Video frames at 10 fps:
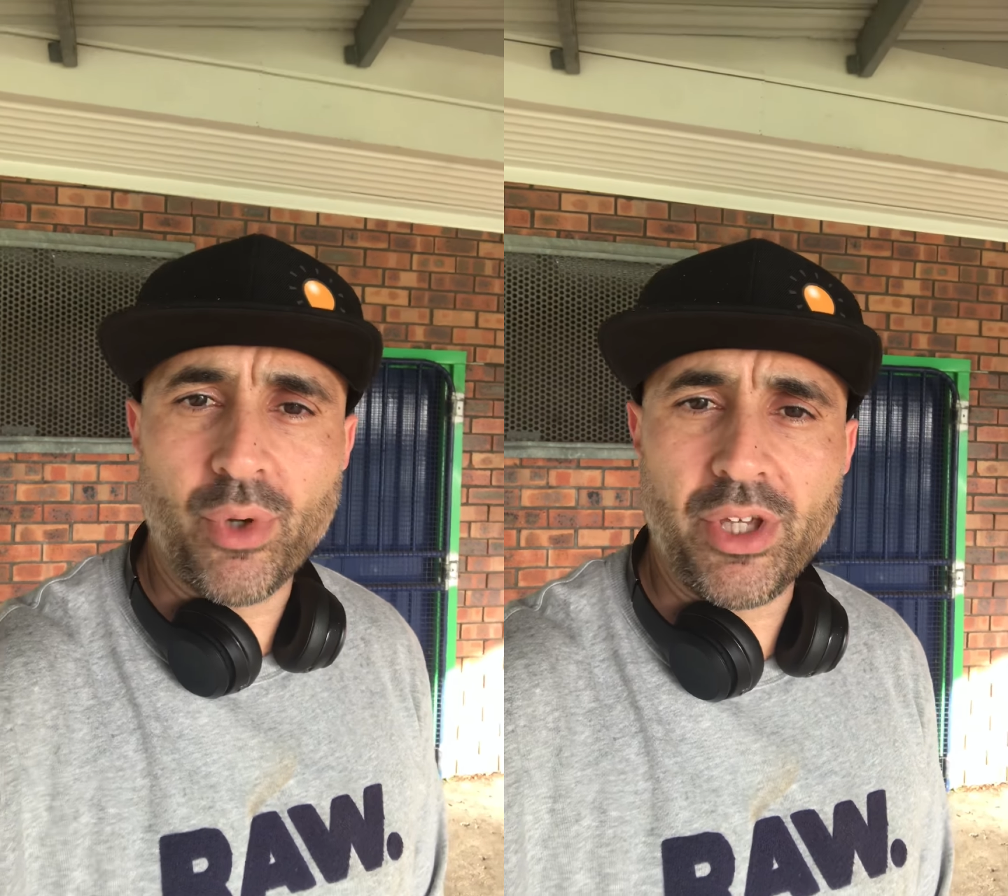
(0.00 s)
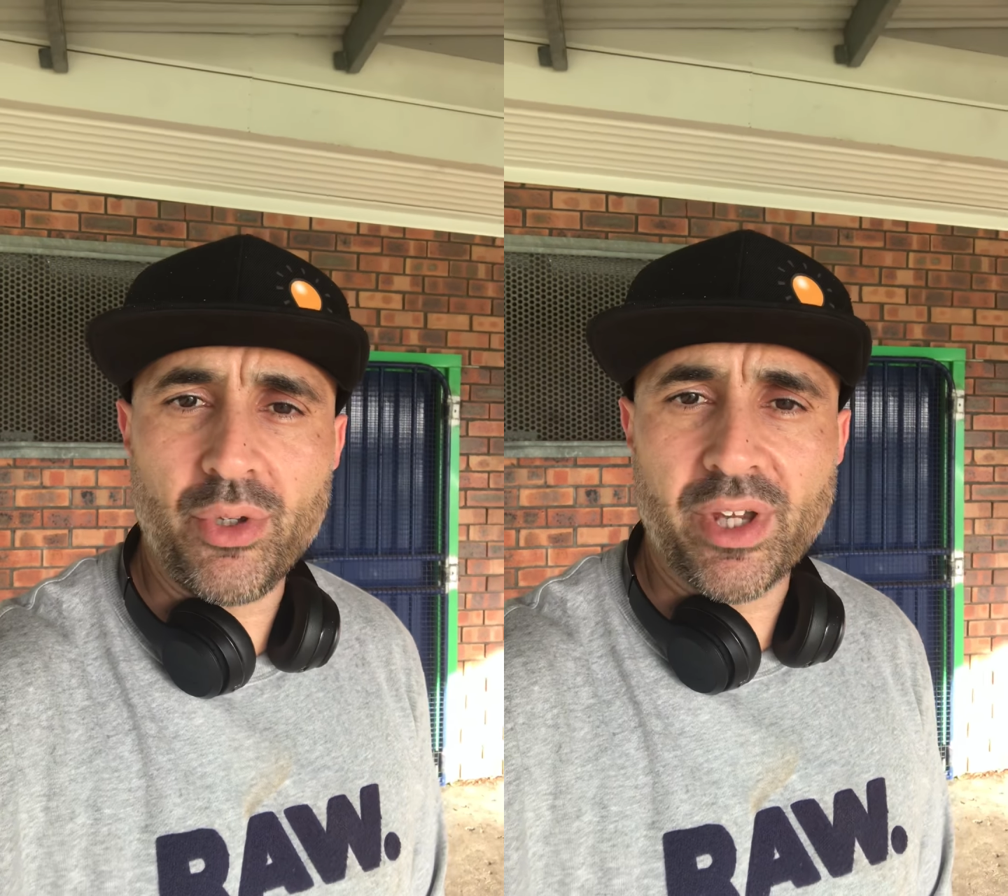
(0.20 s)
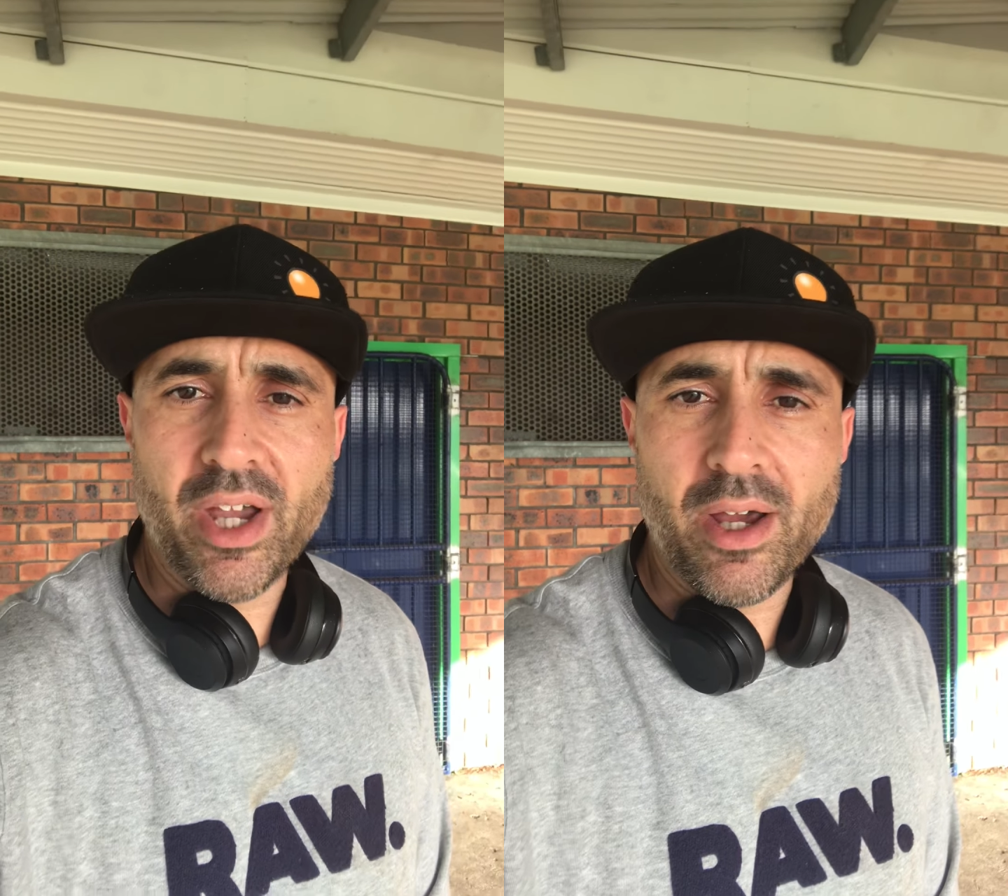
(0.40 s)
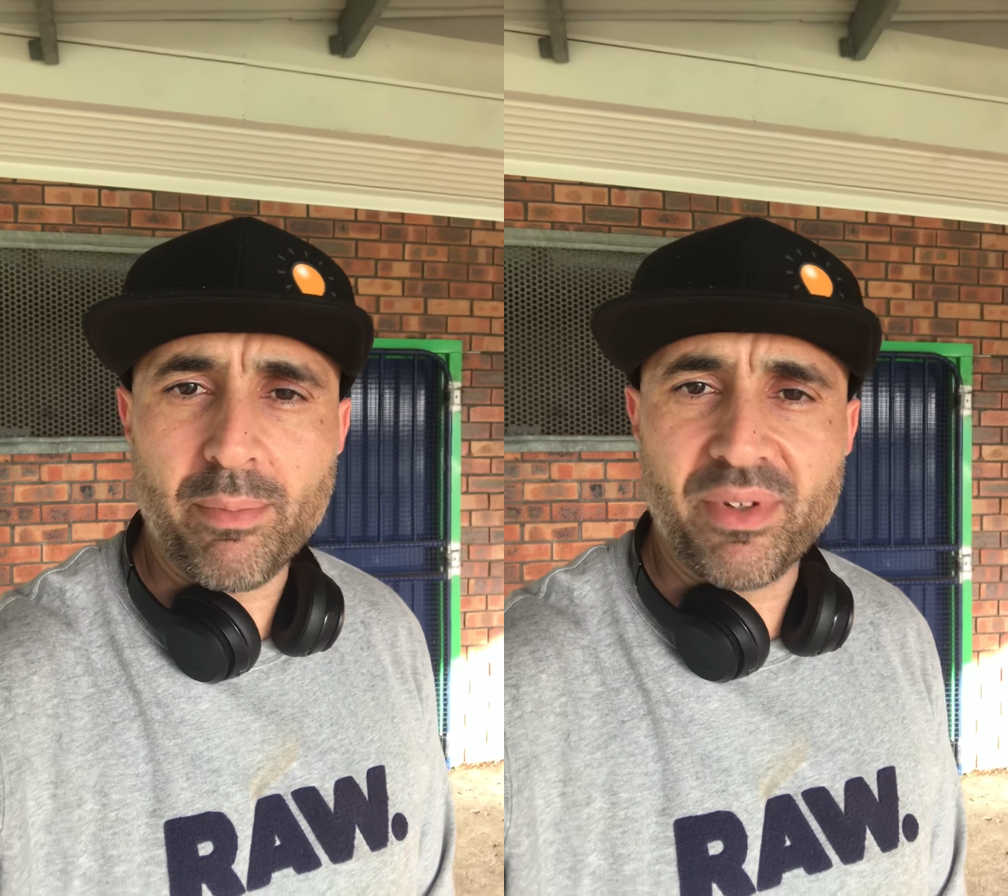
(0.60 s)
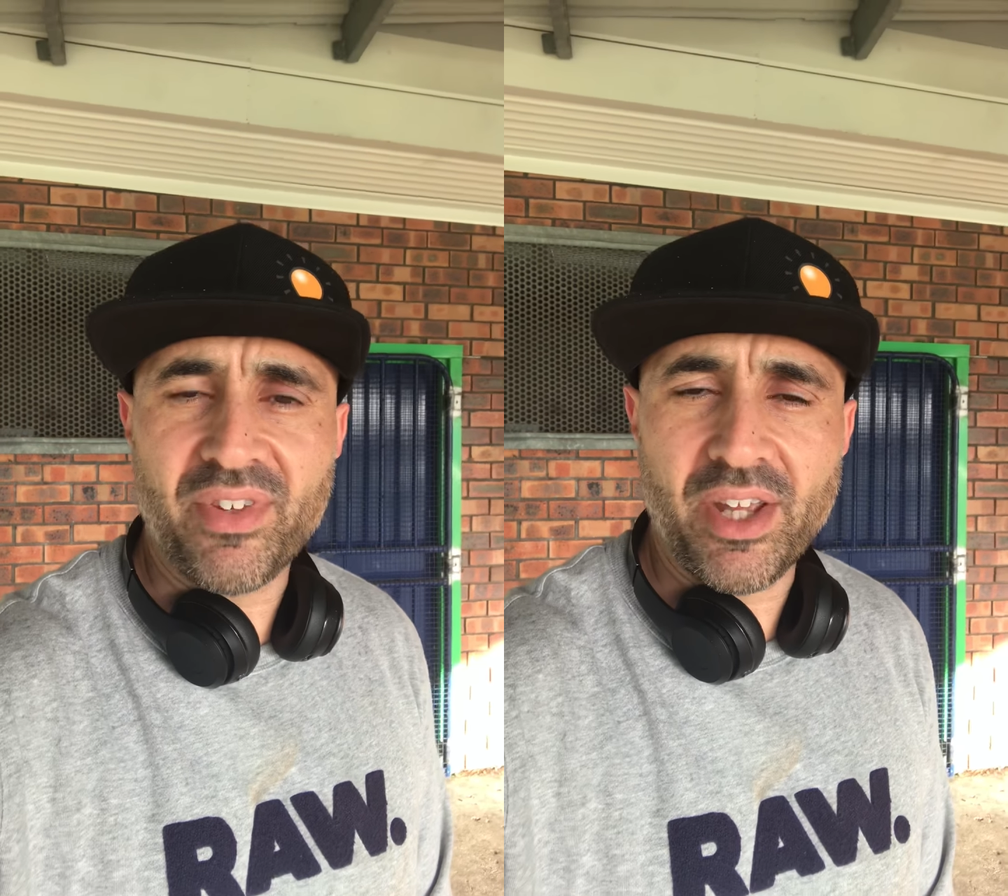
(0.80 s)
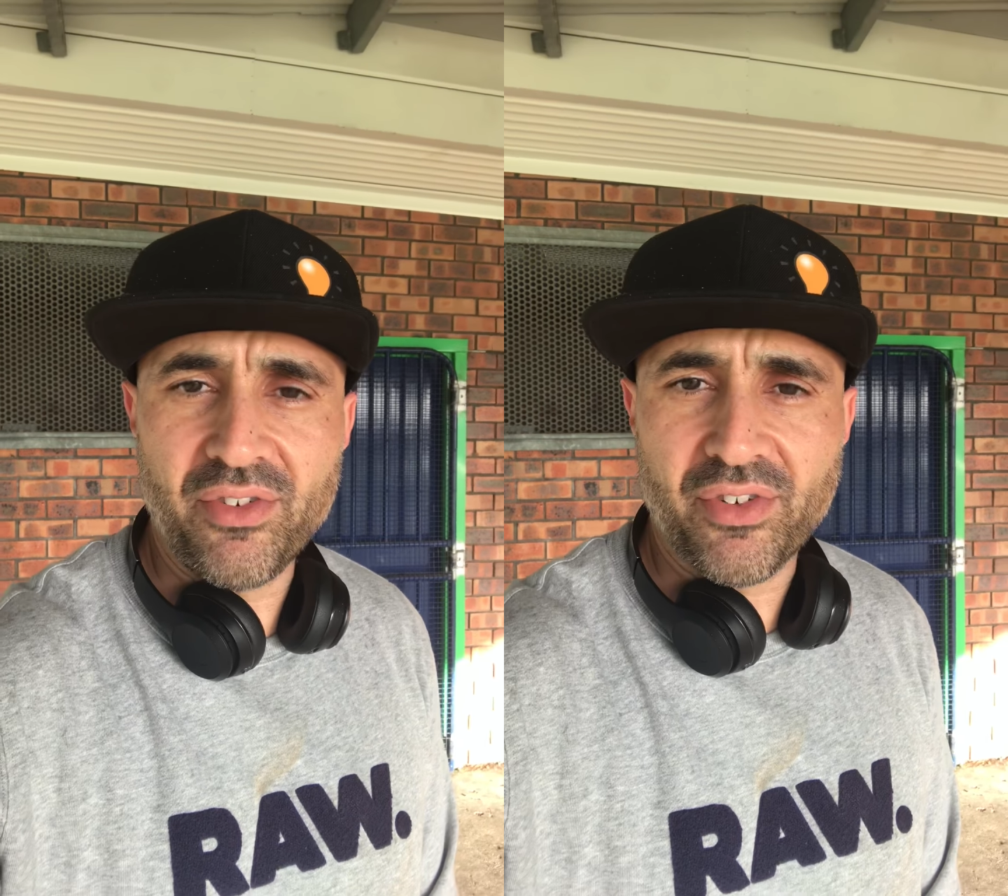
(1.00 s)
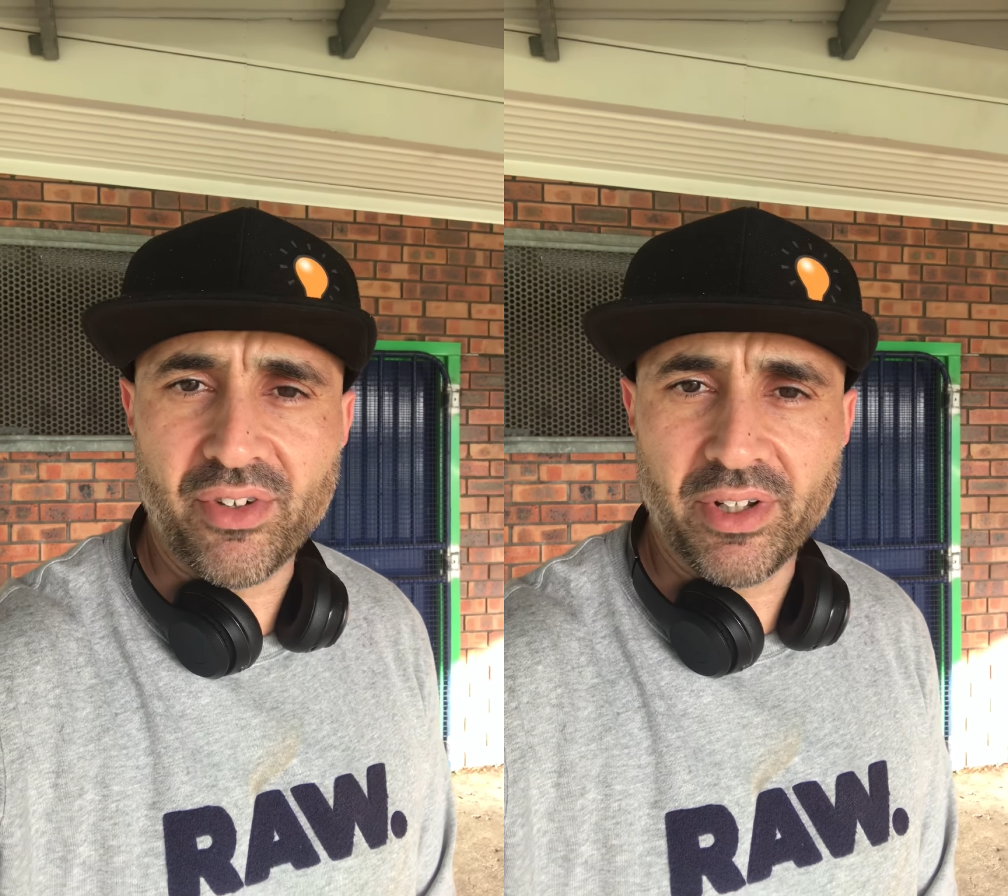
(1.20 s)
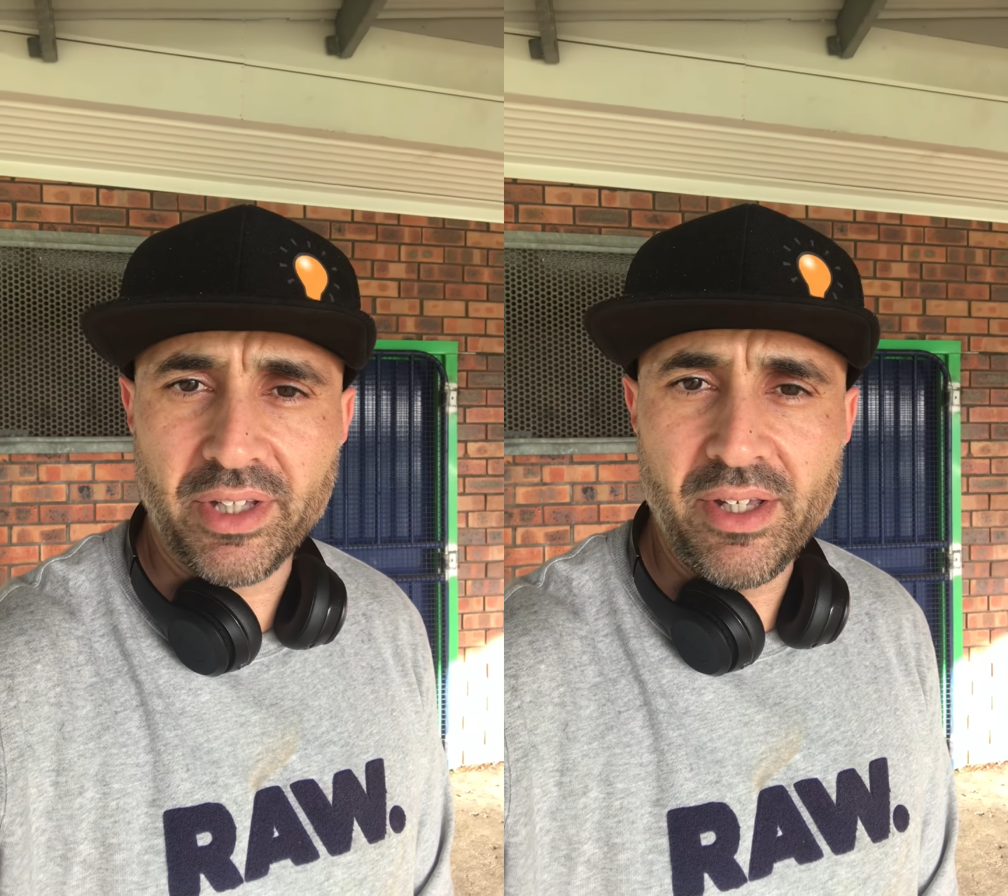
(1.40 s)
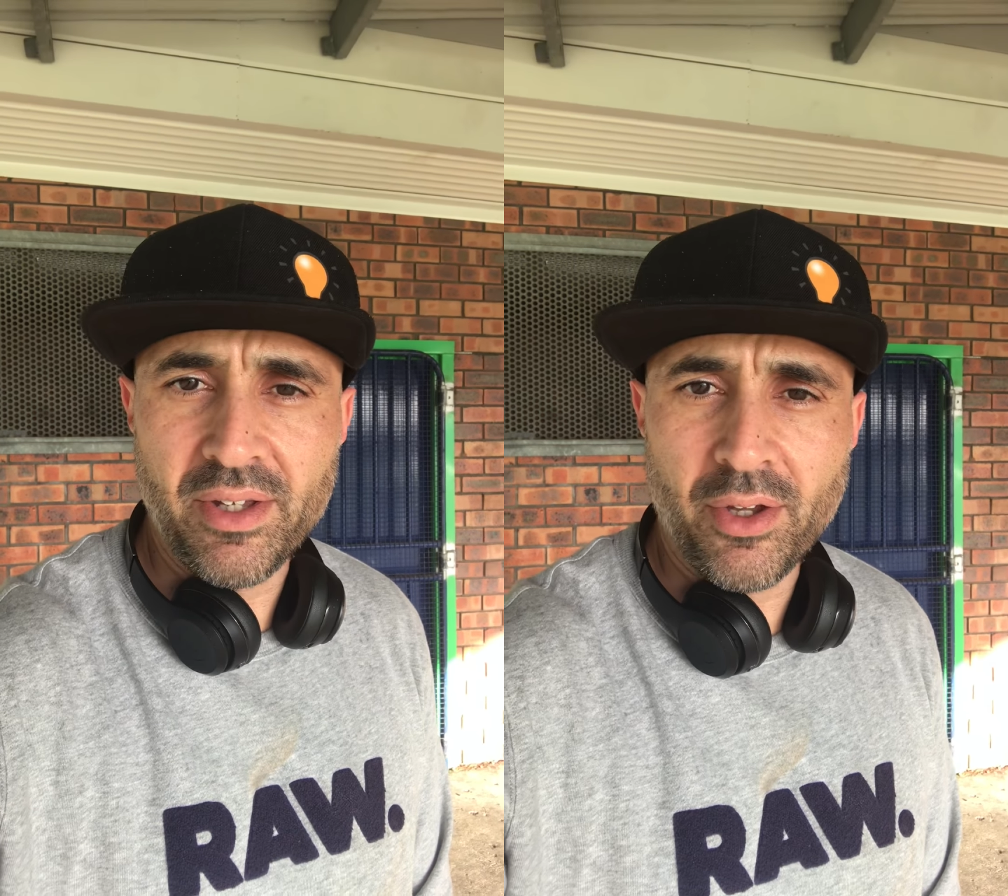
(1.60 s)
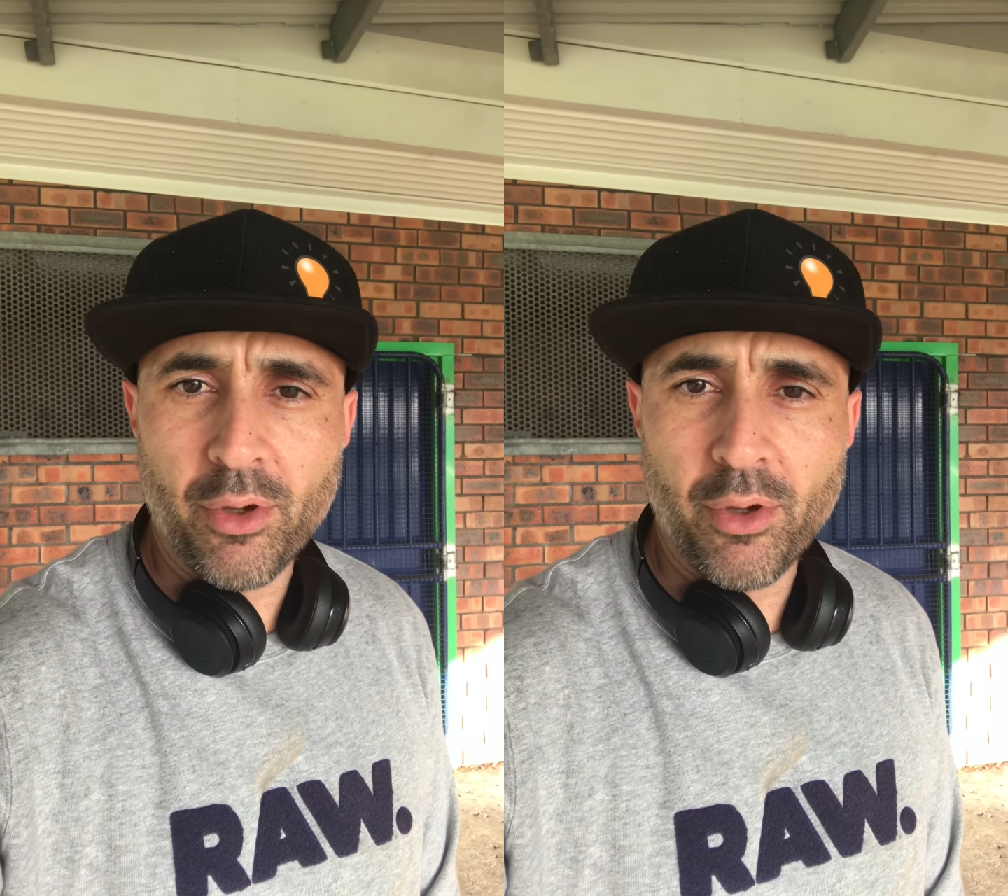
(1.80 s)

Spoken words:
where you can't potentially